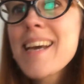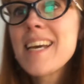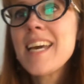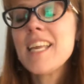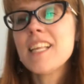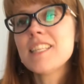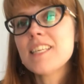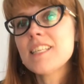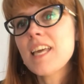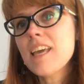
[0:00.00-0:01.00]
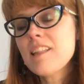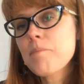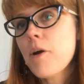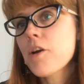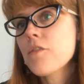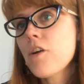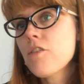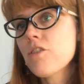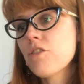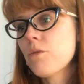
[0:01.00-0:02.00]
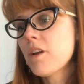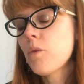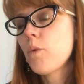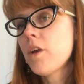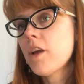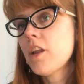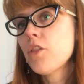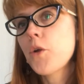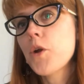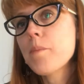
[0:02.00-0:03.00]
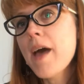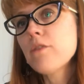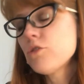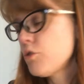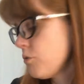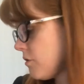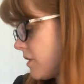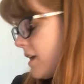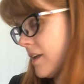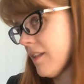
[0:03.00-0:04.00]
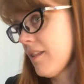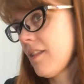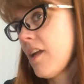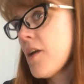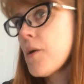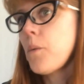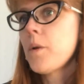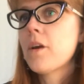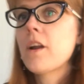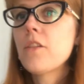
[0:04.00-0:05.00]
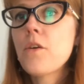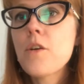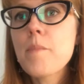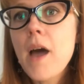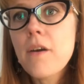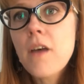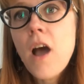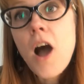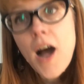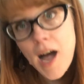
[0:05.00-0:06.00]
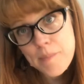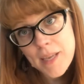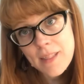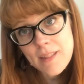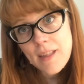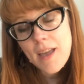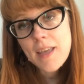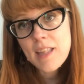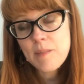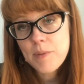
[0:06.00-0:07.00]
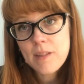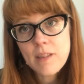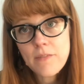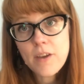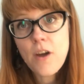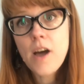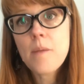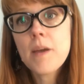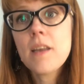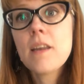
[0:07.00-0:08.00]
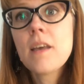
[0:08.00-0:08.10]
And in today's part of our story, we are going to learn about two things. We are going to learn about hobbits, a specific hobbit